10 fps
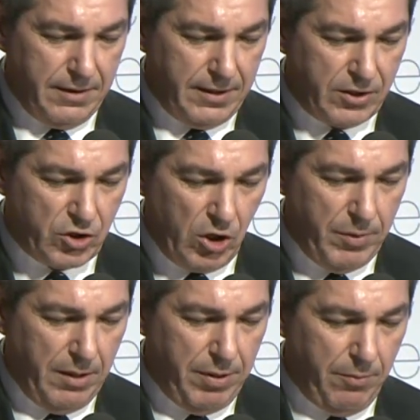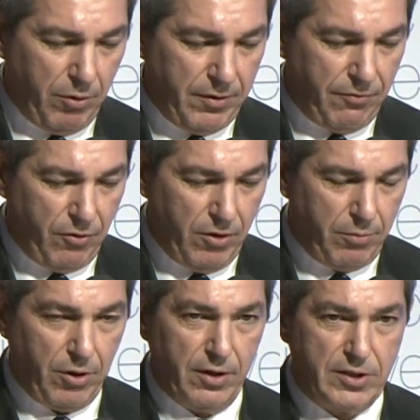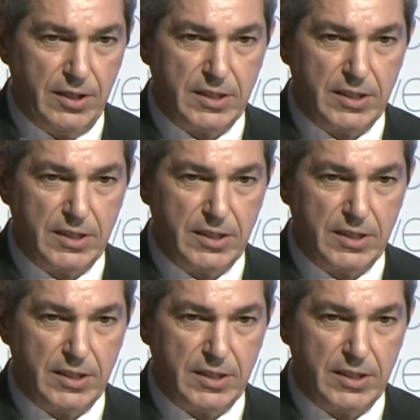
there's so many people in the foreign policy